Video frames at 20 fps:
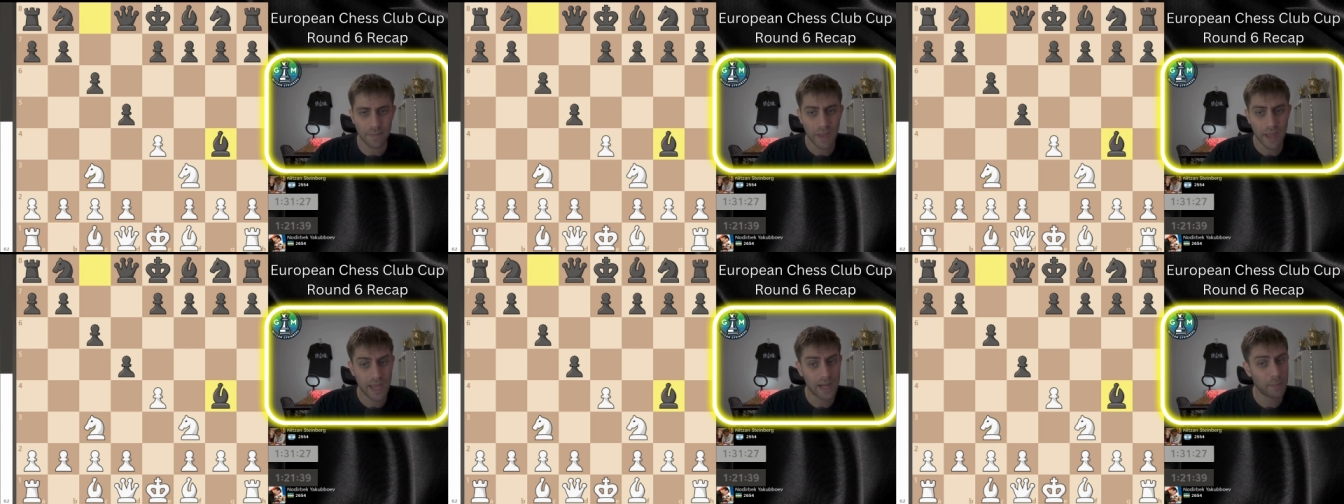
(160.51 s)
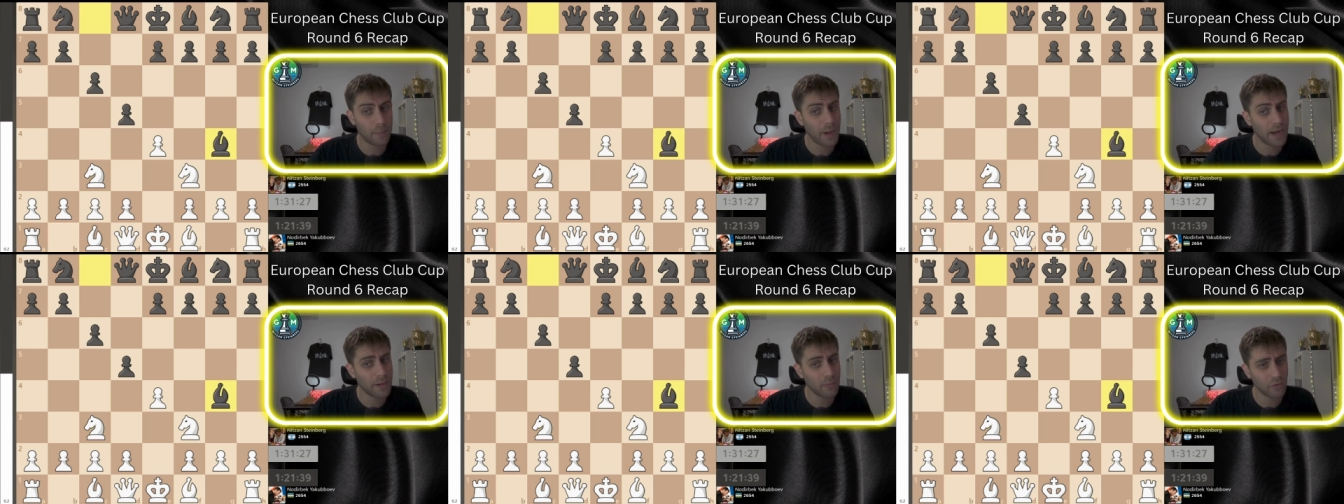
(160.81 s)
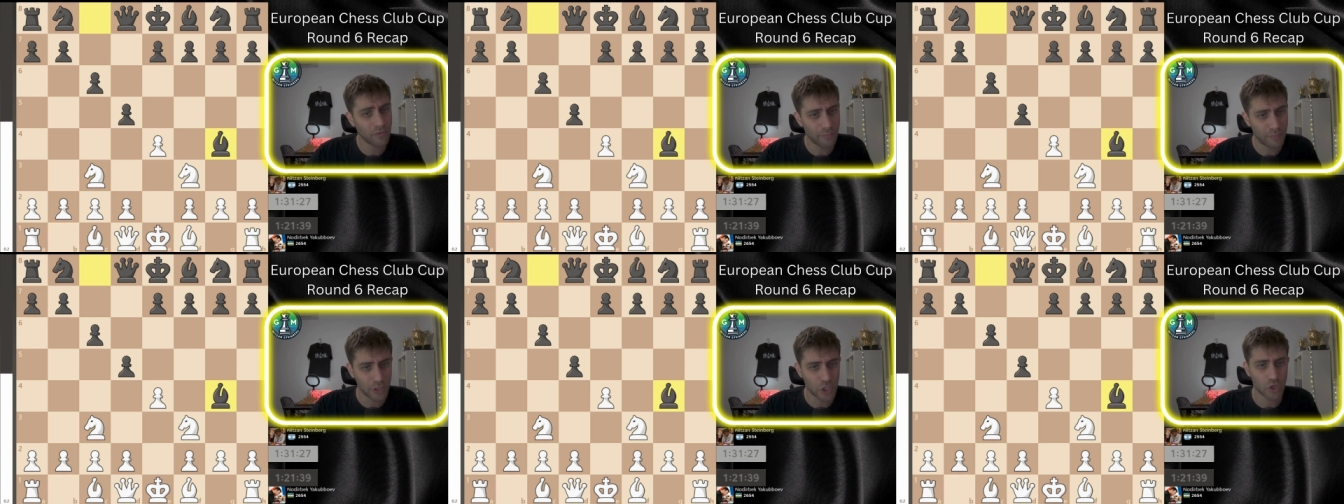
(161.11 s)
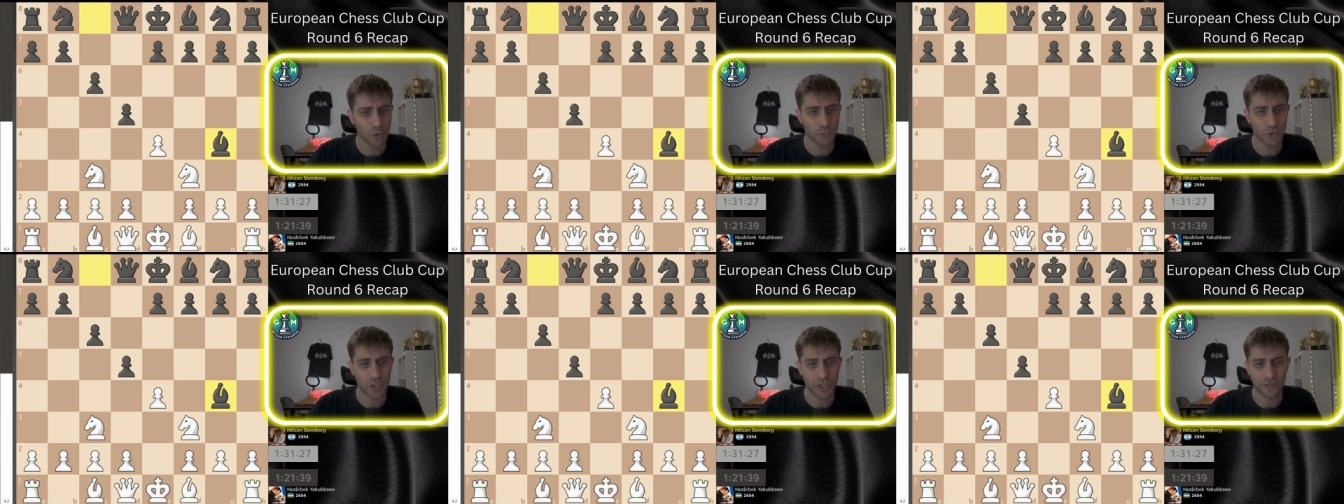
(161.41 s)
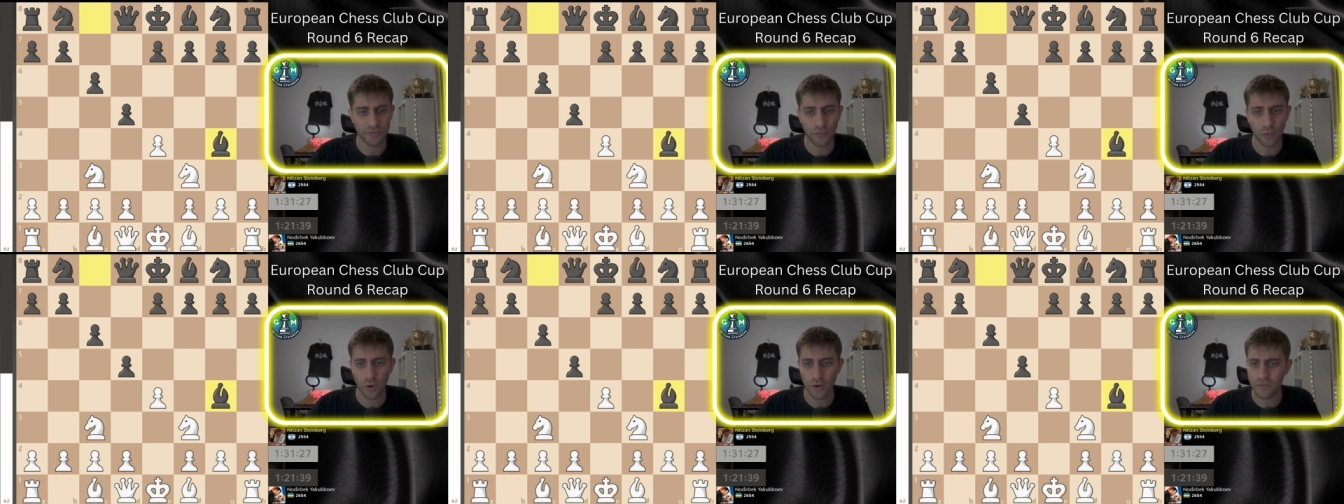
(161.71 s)
And I played the move bishop
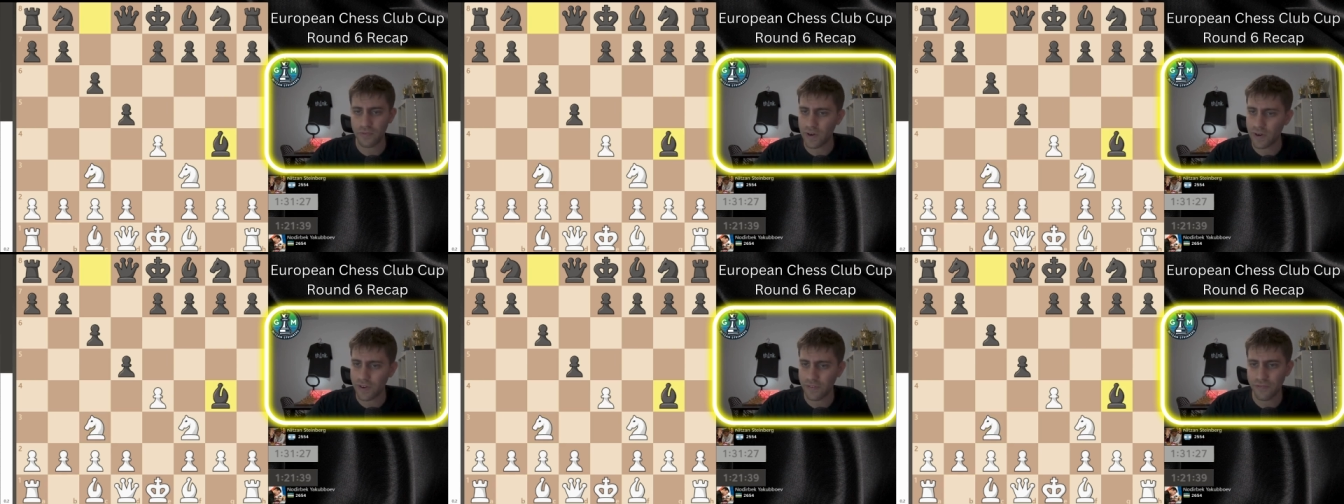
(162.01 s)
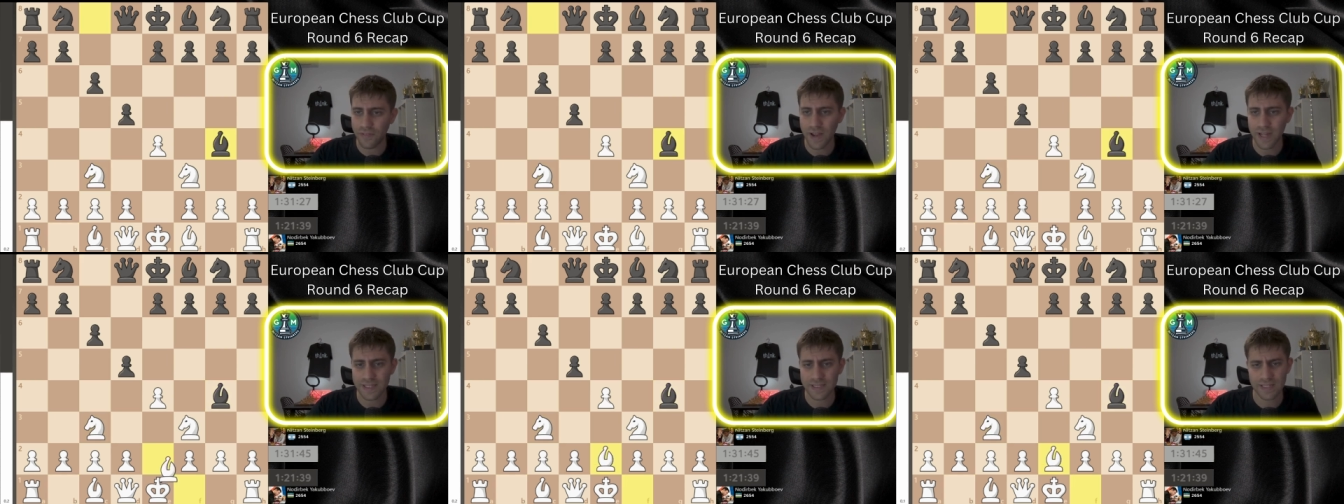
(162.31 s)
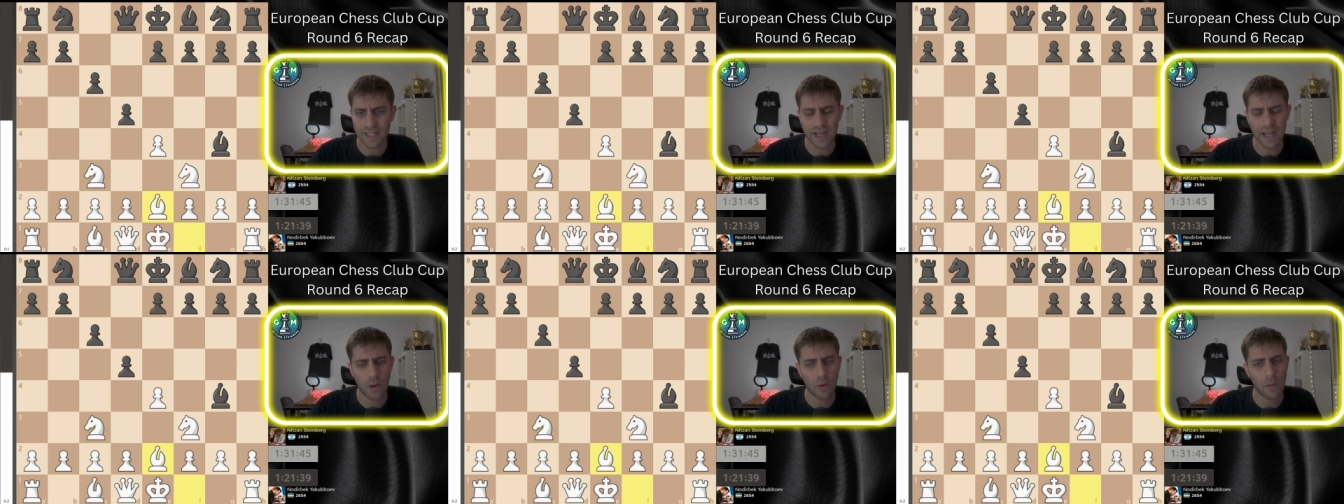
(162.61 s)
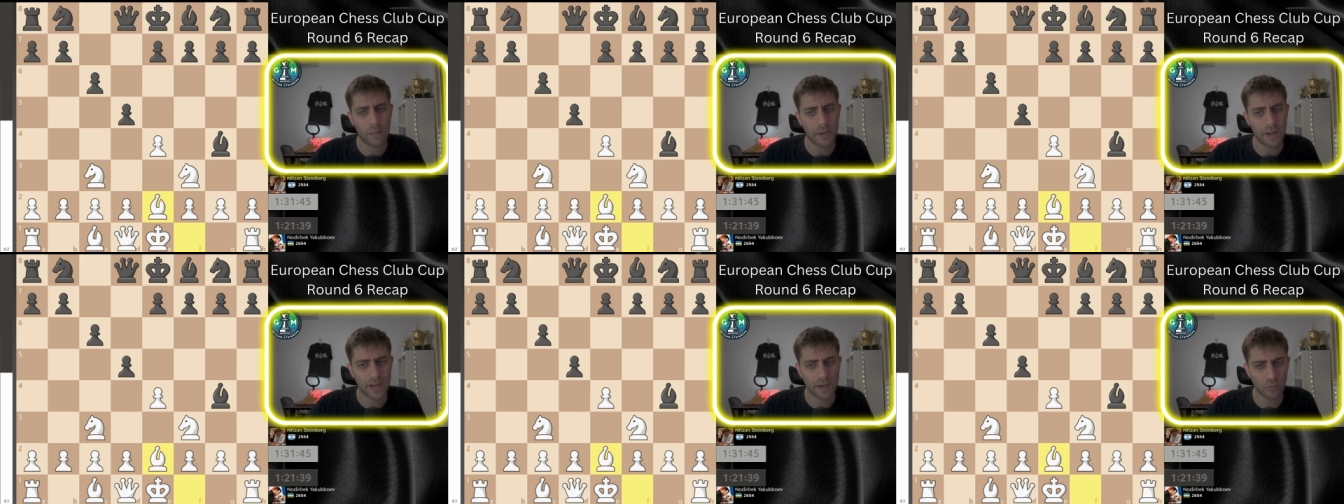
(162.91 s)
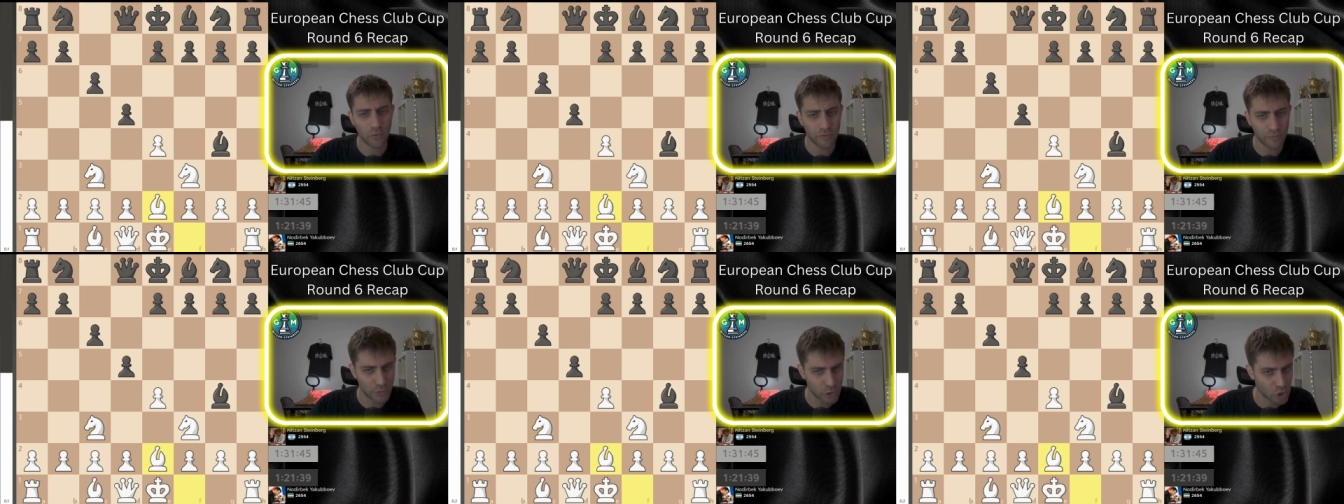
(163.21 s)
g4 very fast. And now I played the
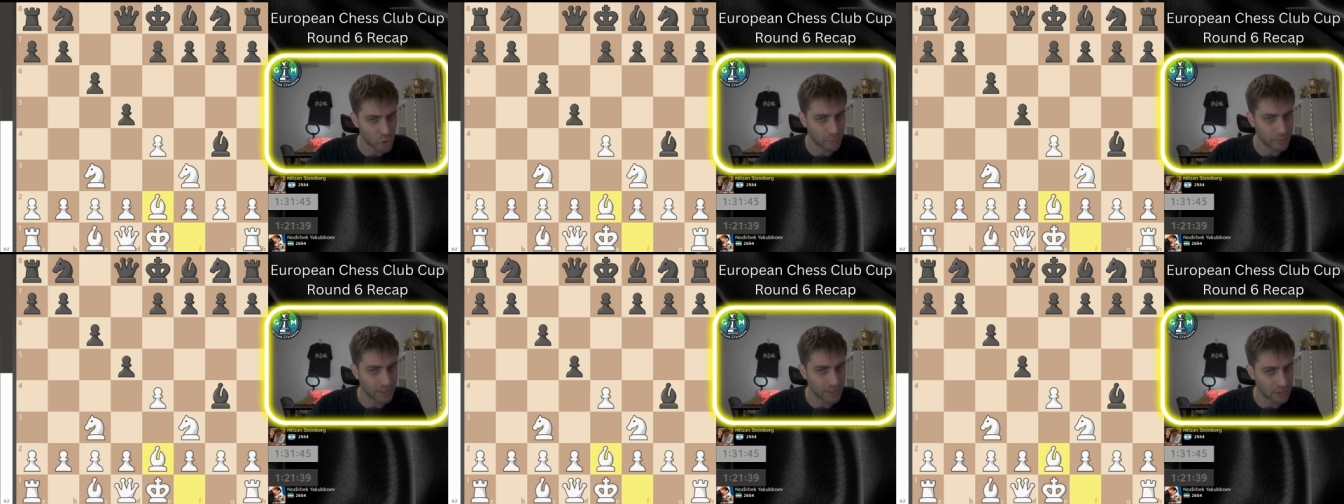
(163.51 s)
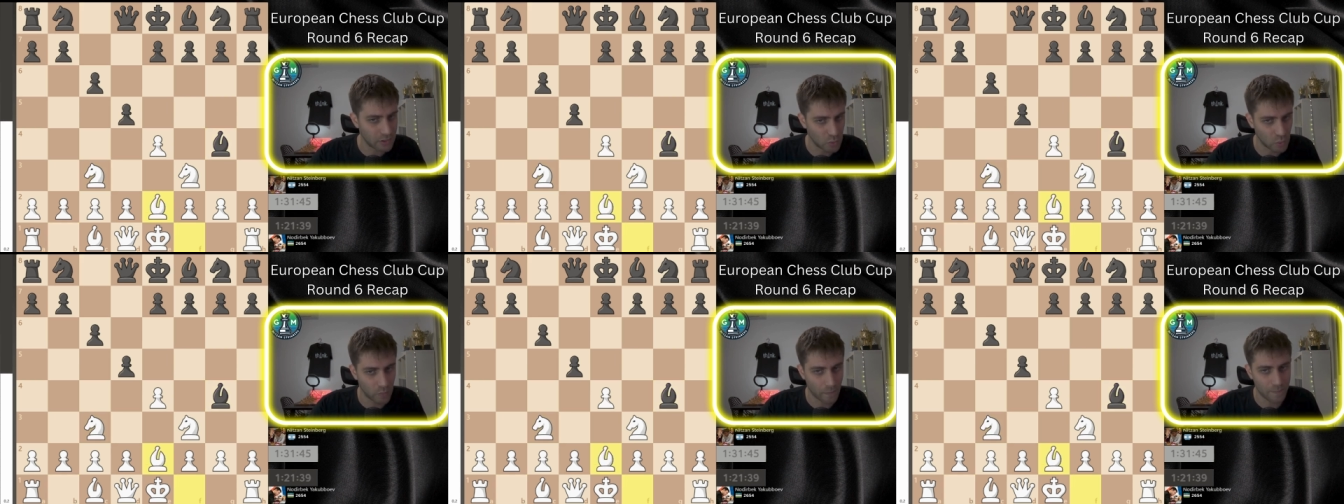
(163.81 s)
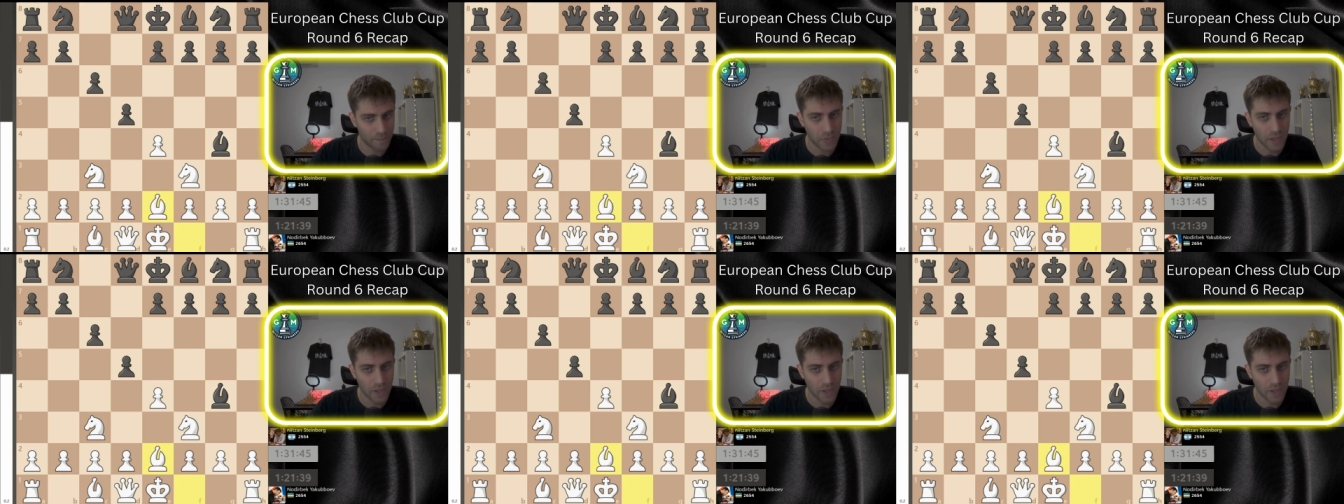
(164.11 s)
move bishop e2.